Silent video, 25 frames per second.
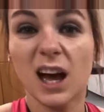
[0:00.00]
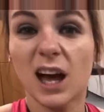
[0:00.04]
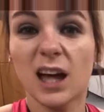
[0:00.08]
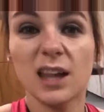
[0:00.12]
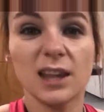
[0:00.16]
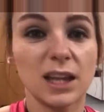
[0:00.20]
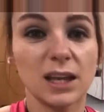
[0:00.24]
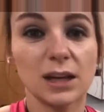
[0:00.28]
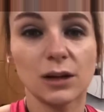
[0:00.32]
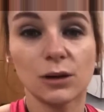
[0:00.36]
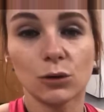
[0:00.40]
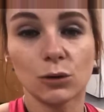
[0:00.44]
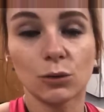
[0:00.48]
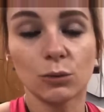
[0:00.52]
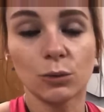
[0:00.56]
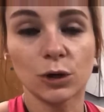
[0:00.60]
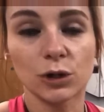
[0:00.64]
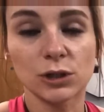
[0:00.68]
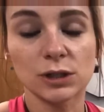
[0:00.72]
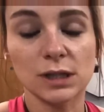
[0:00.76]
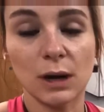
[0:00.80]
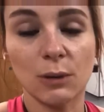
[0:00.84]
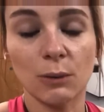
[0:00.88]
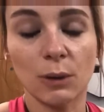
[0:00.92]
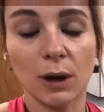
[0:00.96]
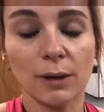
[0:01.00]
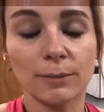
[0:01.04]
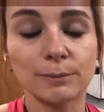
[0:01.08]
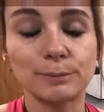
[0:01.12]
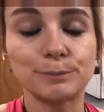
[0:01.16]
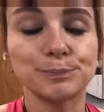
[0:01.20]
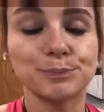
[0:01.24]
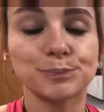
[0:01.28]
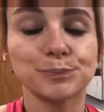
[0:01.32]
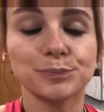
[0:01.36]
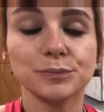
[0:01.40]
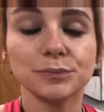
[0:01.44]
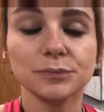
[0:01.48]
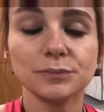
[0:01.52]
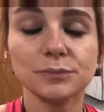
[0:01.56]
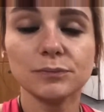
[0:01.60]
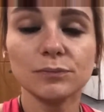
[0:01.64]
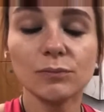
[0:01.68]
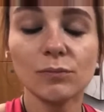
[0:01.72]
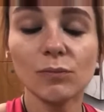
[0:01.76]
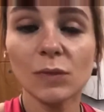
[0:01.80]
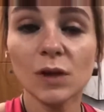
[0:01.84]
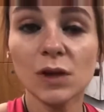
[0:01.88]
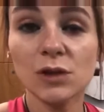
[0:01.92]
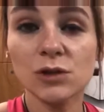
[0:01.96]
and then it all works out well.
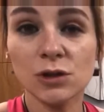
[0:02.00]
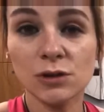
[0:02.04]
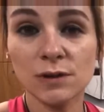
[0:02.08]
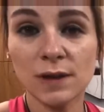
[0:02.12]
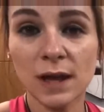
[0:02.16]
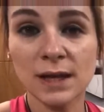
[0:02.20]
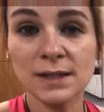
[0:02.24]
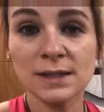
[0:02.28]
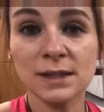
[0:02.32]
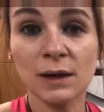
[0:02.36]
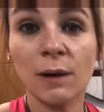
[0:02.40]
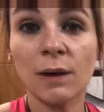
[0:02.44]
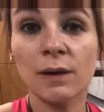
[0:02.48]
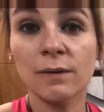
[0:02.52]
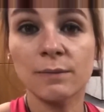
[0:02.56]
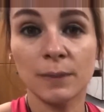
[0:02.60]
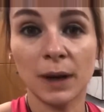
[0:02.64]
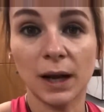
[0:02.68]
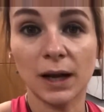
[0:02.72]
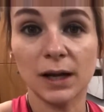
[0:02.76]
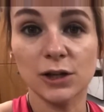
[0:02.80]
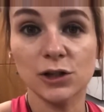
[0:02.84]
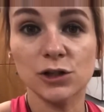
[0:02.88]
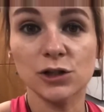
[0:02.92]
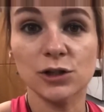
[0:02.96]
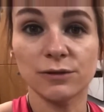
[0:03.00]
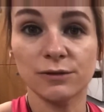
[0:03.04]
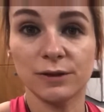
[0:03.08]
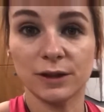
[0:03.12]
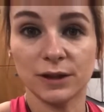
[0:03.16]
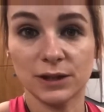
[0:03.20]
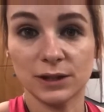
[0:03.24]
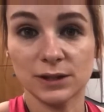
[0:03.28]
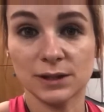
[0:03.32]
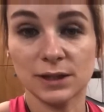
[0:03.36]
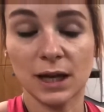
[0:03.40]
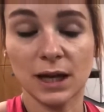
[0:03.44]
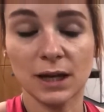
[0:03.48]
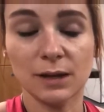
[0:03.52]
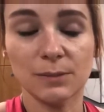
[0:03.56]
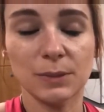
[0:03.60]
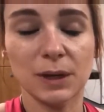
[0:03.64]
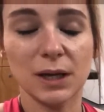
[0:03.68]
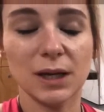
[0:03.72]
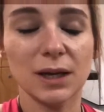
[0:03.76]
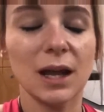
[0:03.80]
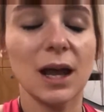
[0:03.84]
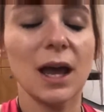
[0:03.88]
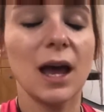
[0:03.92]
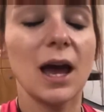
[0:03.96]
So that's how I've managed to fit the time
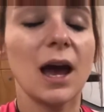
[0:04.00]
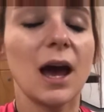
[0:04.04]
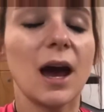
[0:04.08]
in.